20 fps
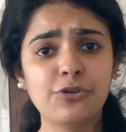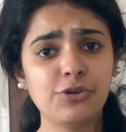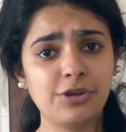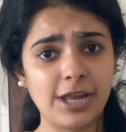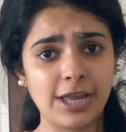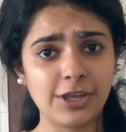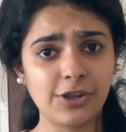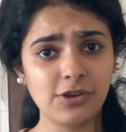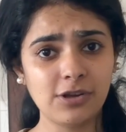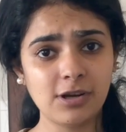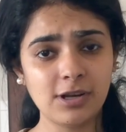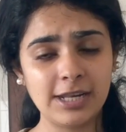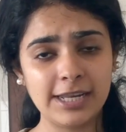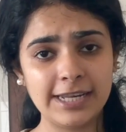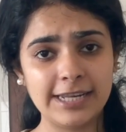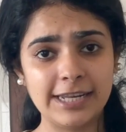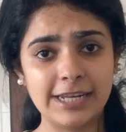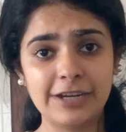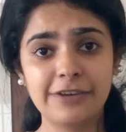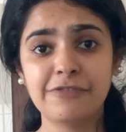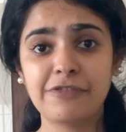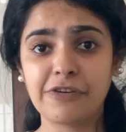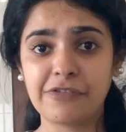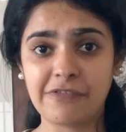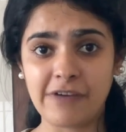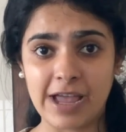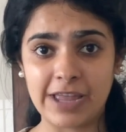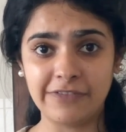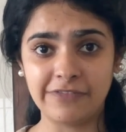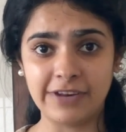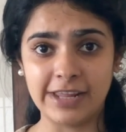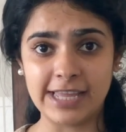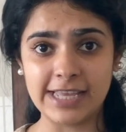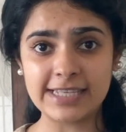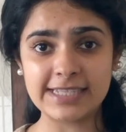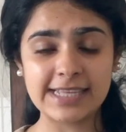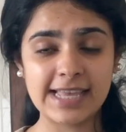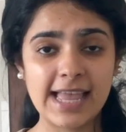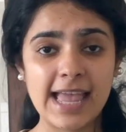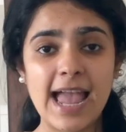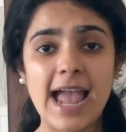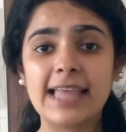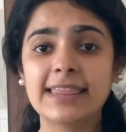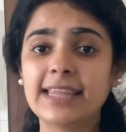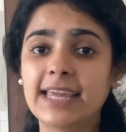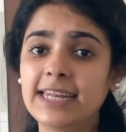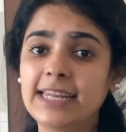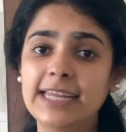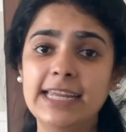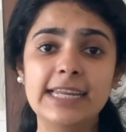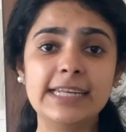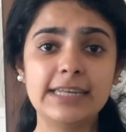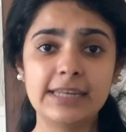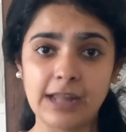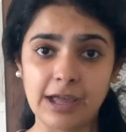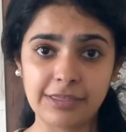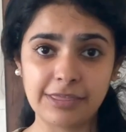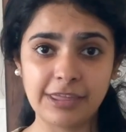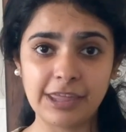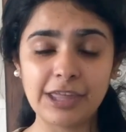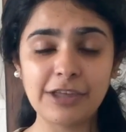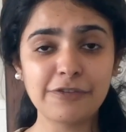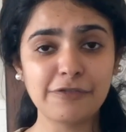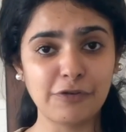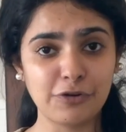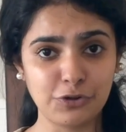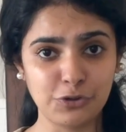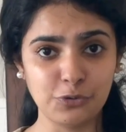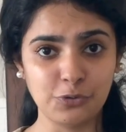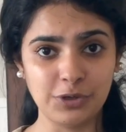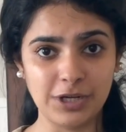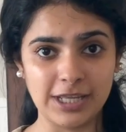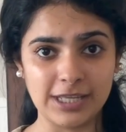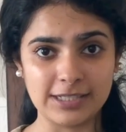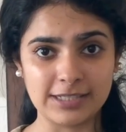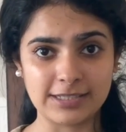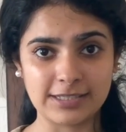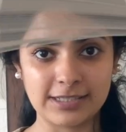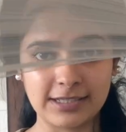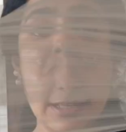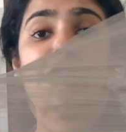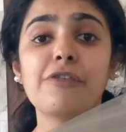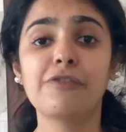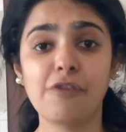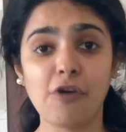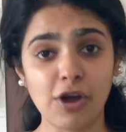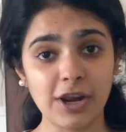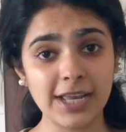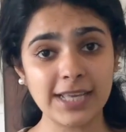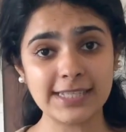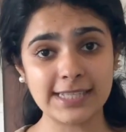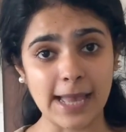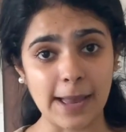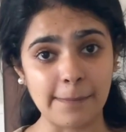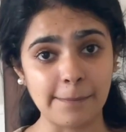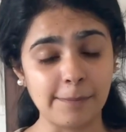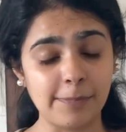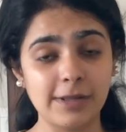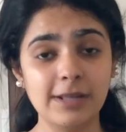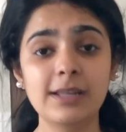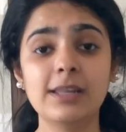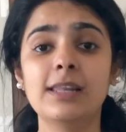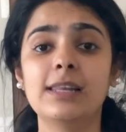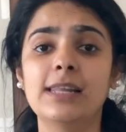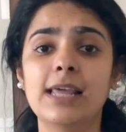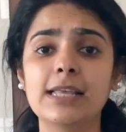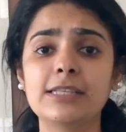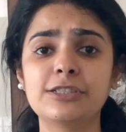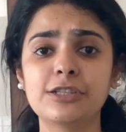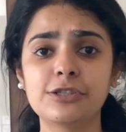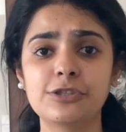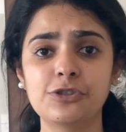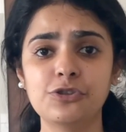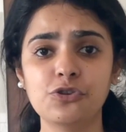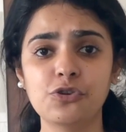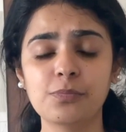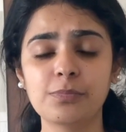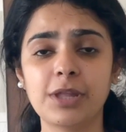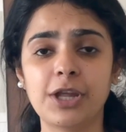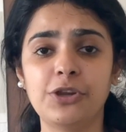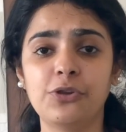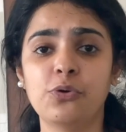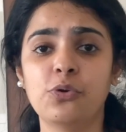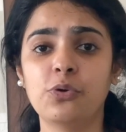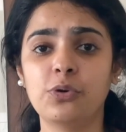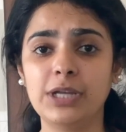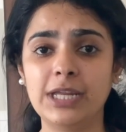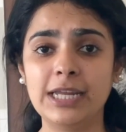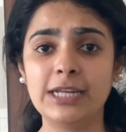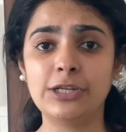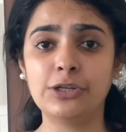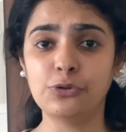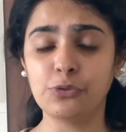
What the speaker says: you regularly did for 5 days and then eat nothing for 2 days. For example, let's assume that you eat